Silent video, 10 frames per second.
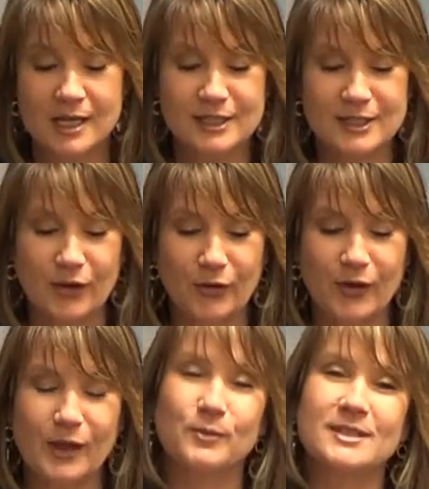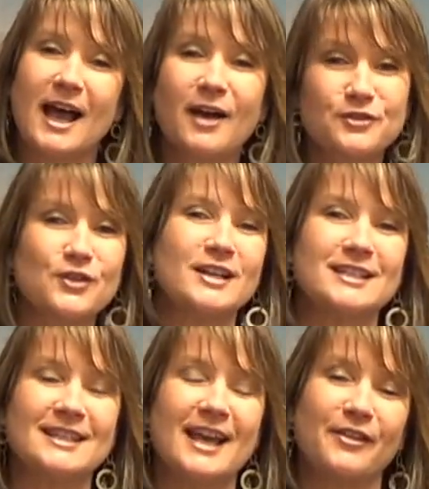So it was after I
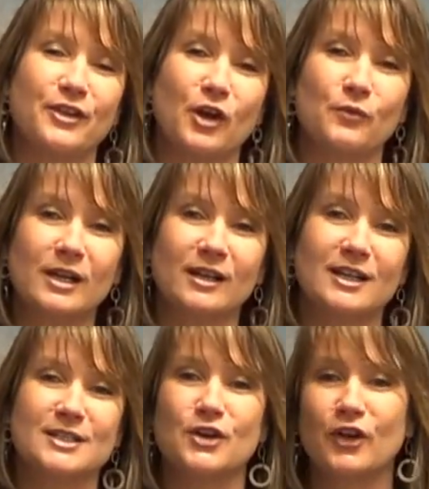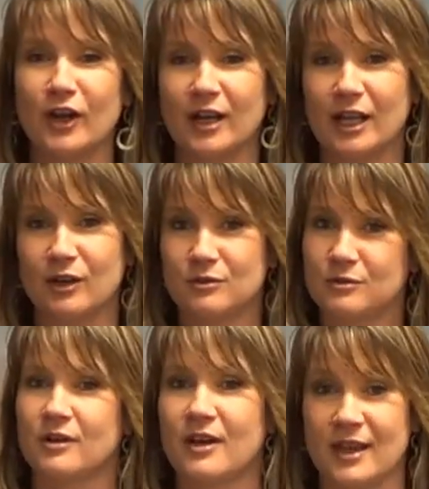did that that I realised not only
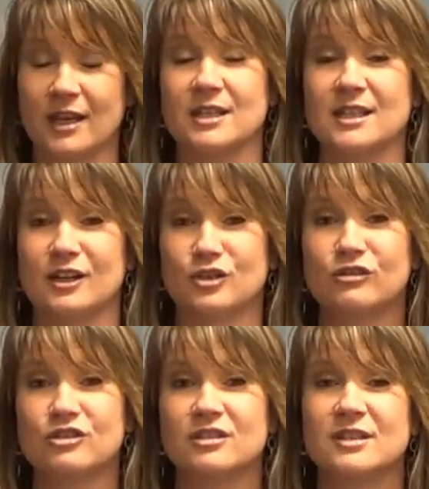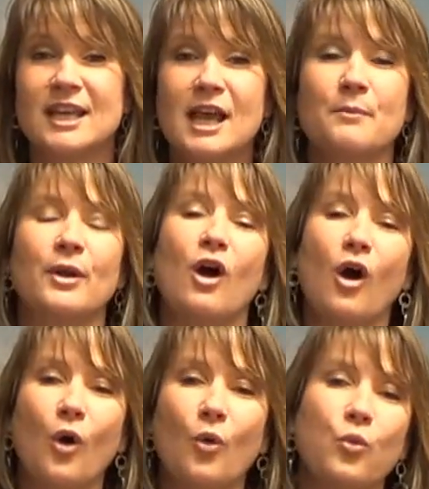could I then conduct auctions, but a
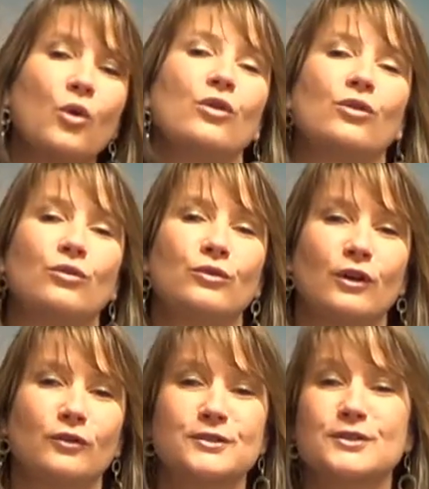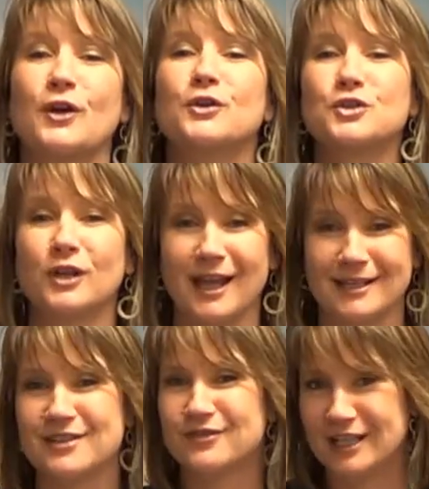whole world of social
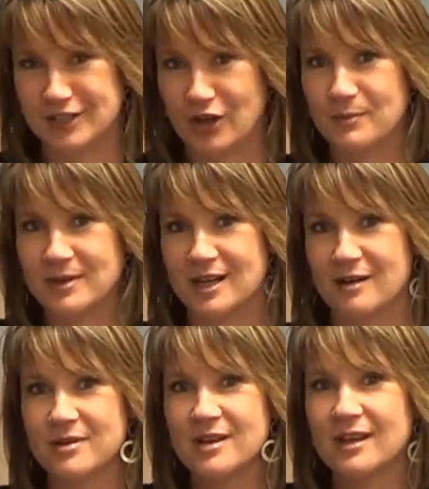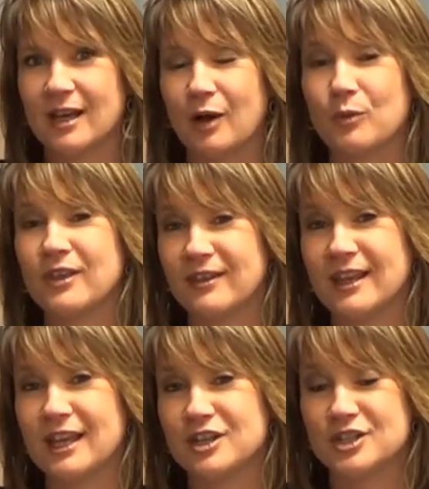activities opened up within
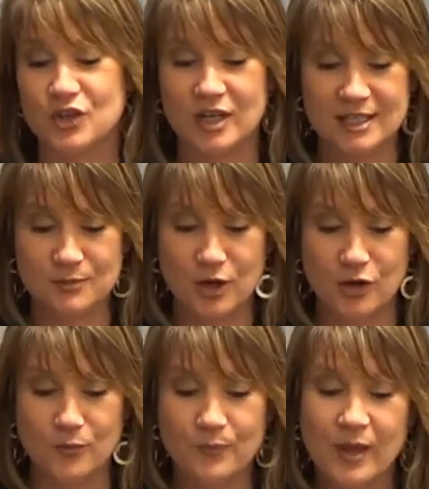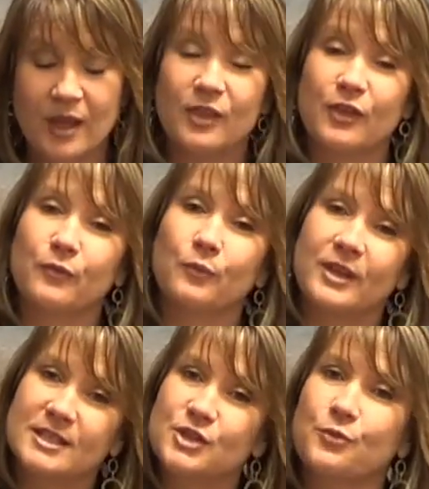the industry as well.
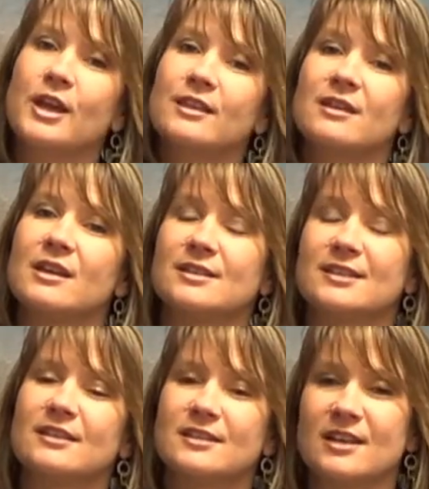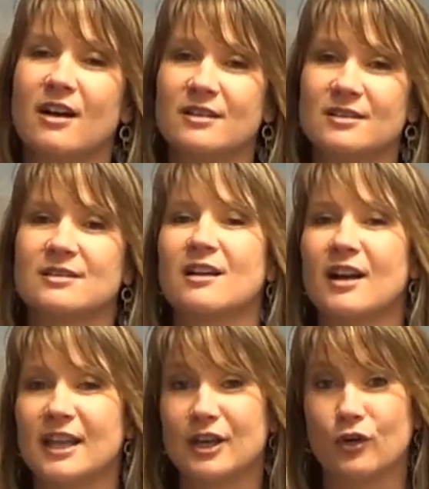There's 3 things that the
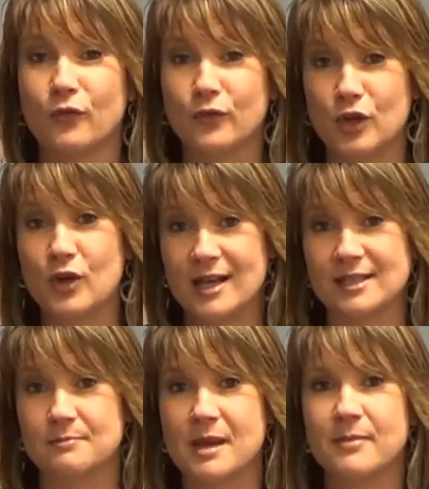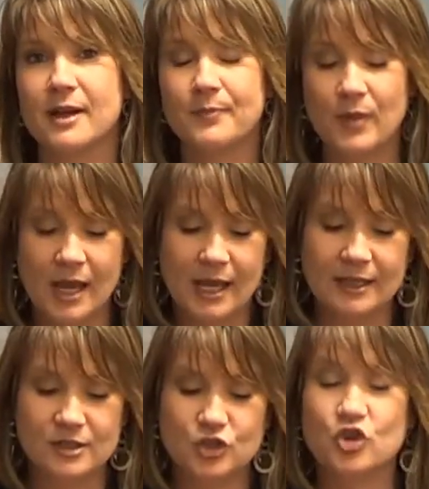Society can offer you as a member.
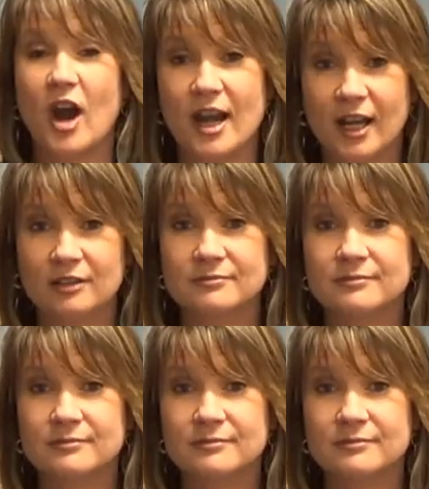It's training,